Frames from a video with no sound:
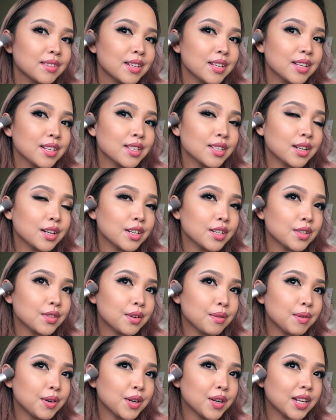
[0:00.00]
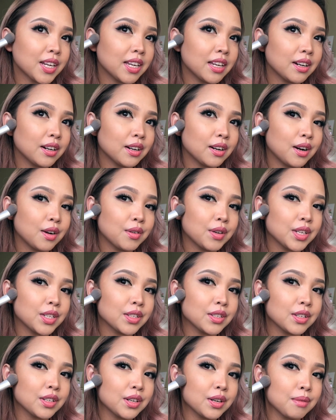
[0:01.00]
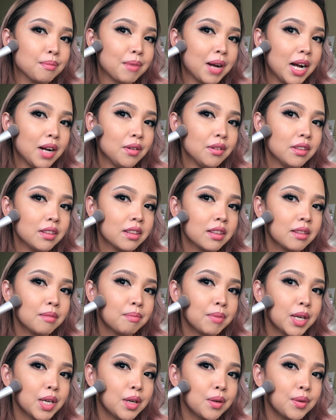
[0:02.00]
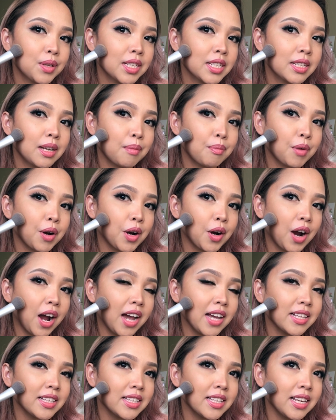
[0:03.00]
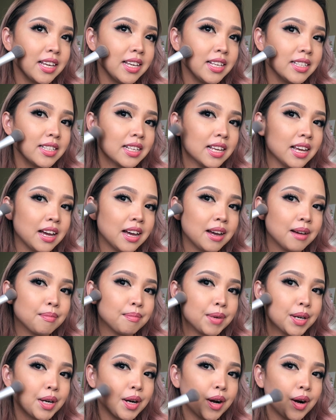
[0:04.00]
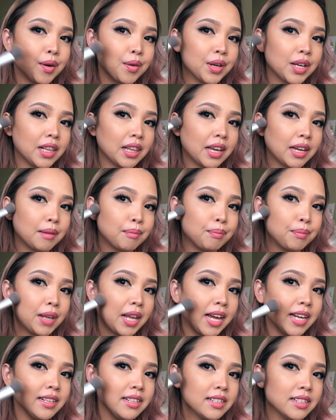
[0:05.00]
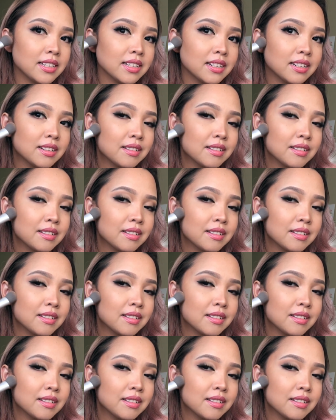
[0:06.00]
starts from your ear going to your mouth, but you will stop where your eyes is, but going like blend.